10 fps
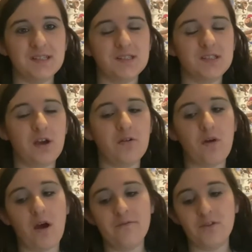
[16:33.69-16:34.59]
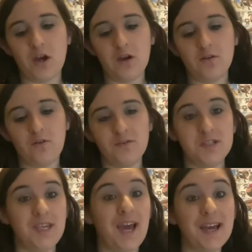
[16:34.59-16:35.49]
so I've done
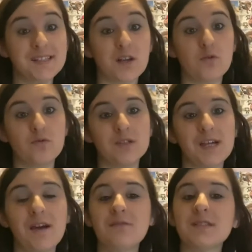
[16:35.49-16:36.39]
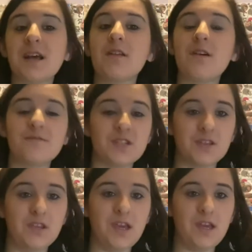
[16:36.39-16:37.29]
obviously Hex at Alton Towers, and I've
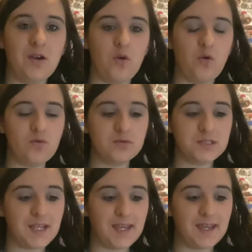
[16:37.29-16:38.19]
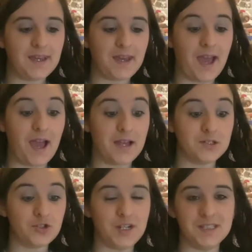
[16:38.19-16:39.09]
done the Haunting at
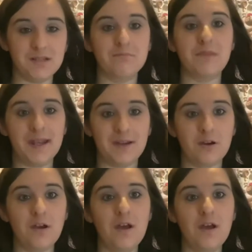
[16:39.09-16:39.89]
Drayton Manor,